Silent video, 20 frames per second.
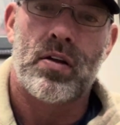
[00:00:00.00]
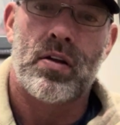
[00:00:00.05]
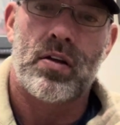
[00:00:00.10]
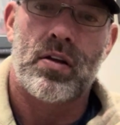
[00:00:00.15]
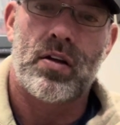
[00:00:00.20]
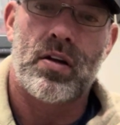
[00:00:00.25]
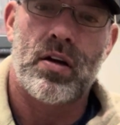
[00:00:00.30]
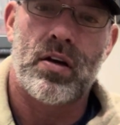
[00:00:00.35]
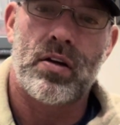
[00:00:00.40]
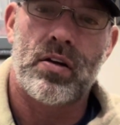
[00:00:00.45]

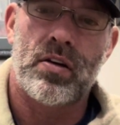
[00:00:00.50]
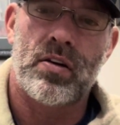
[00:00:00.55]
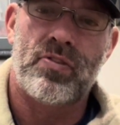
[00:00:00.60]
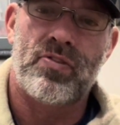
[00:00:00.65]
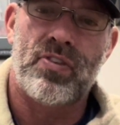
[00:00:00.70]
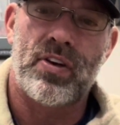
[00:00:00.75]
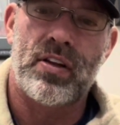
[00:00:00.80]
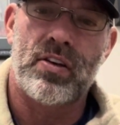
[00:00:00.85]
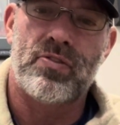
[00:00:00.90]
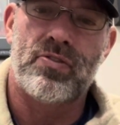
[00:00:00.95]
cutter,
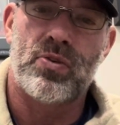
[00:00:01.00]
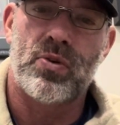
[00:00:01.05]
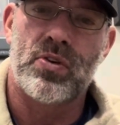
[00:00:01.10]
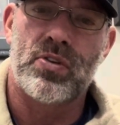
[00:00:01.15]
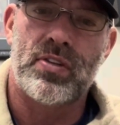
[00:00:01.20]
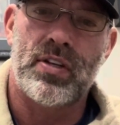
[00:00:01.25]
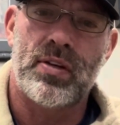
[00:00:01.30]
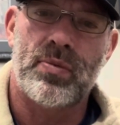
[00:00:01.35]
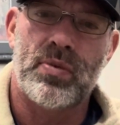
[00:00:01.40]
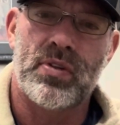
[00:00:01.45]
find the four
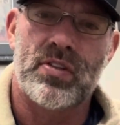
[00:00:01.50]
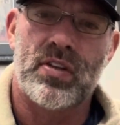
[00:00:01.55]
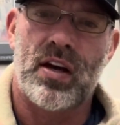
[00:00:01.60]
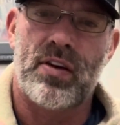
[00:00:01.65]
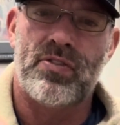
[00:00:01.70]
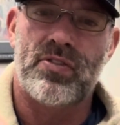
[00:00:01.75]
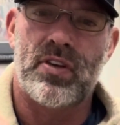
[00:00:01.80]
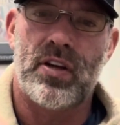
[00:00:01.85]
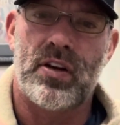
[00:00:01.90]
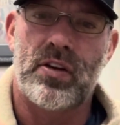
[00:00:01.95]
seam, just
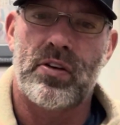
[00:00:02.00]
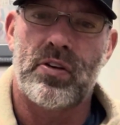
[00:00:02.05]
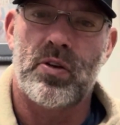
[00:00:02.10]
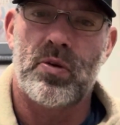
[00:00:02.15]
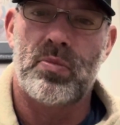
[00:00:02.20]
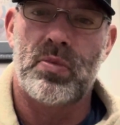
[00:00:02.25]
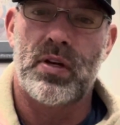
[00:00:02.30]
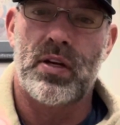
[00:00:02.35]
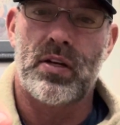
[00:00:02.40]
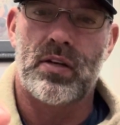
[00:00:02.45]
off center a
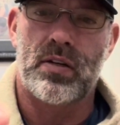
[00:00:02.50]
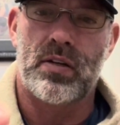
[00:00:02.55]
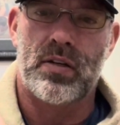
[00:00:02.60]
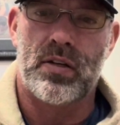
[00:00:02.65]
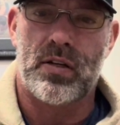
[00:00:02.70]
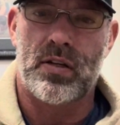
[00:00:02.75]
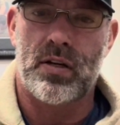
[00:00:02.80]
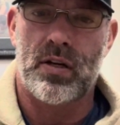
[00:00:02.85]
little bit,